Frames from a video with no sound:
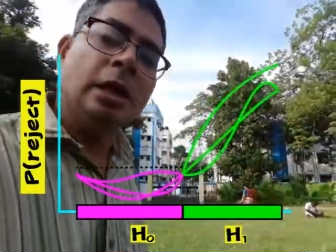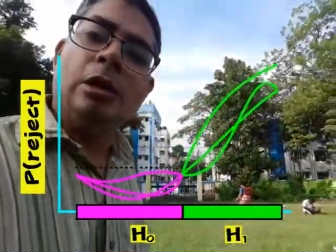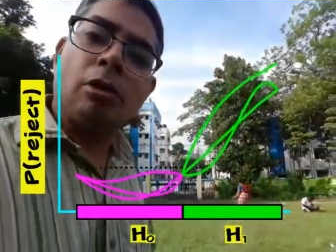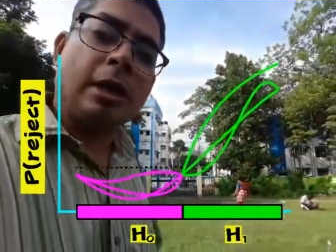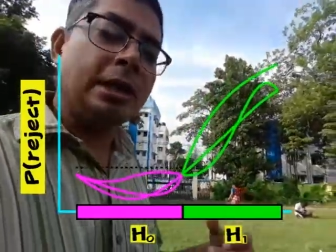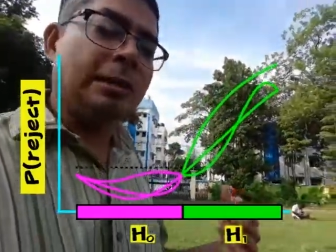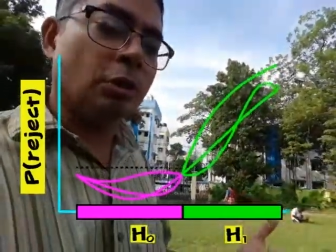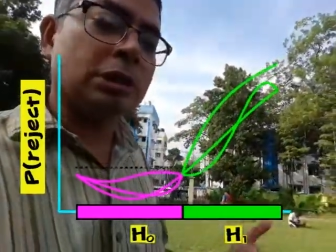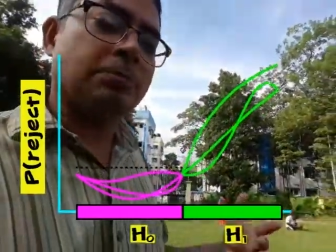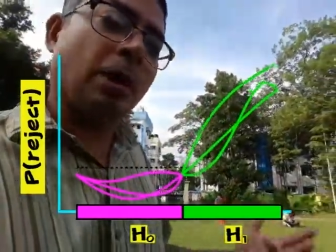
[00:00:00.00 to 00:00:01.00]
locally
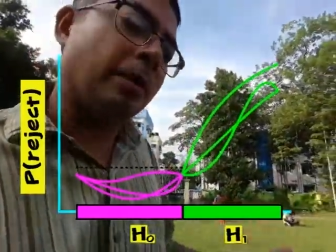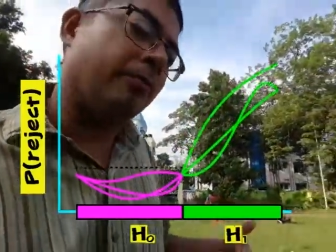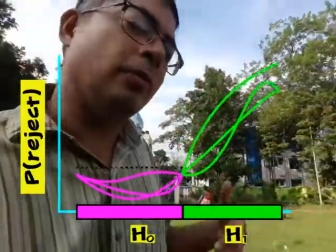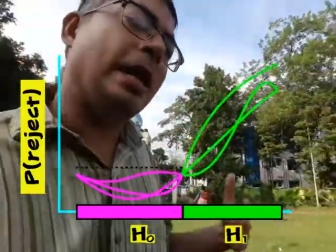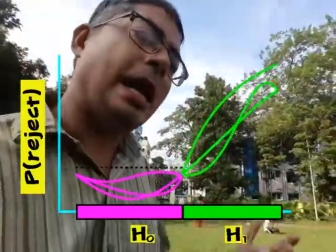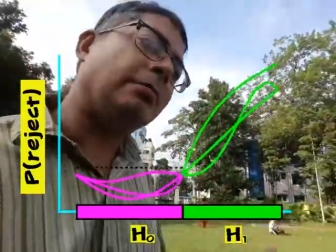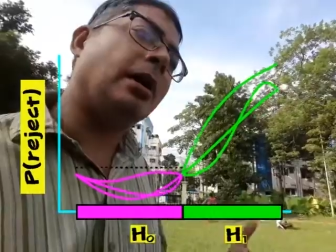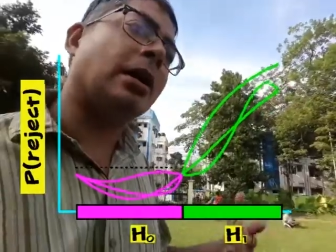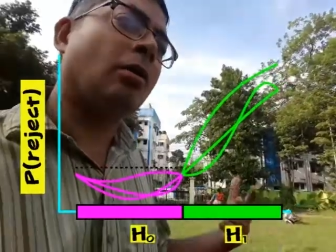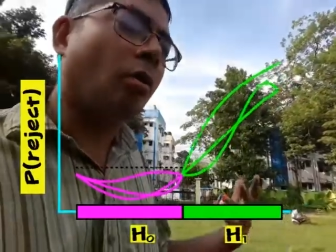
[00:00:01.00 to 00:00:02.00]
most powerful
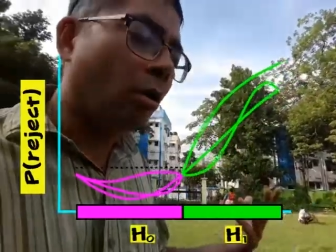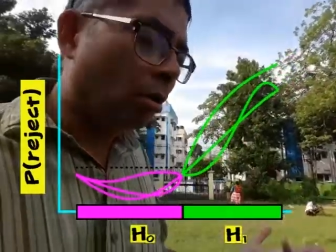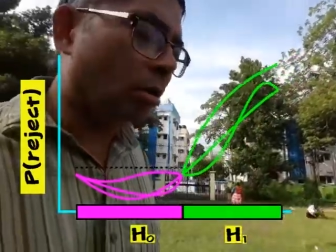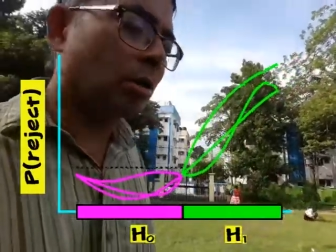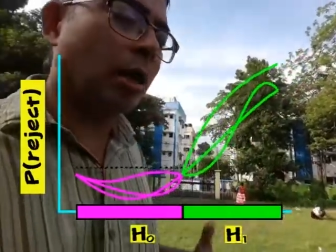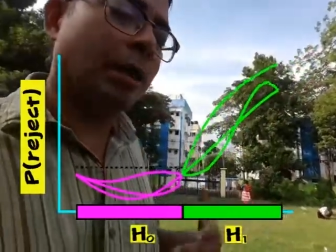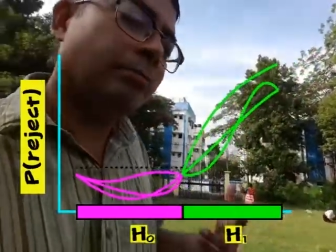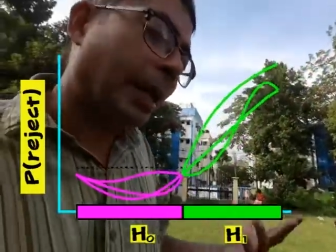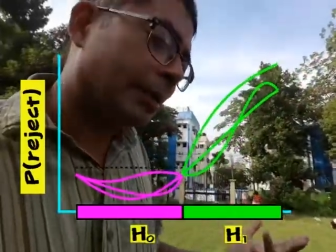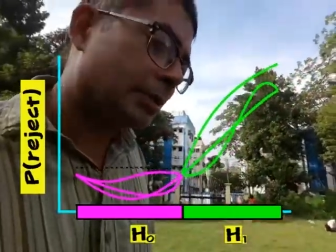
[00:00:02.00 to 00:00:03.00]
among all
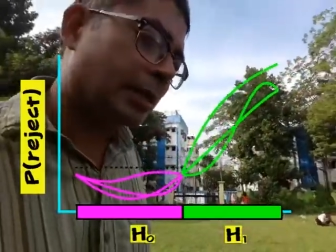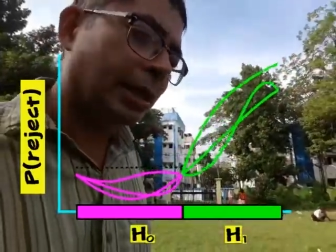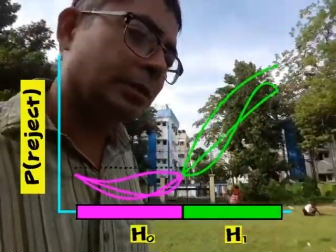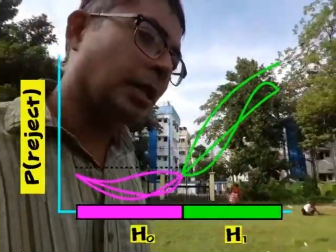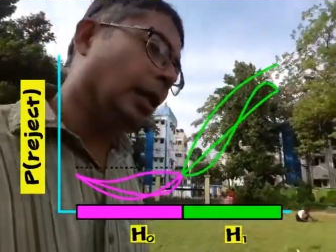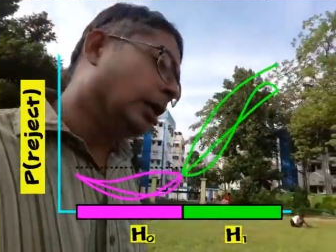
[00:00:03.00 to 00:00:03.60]
unbiased tests.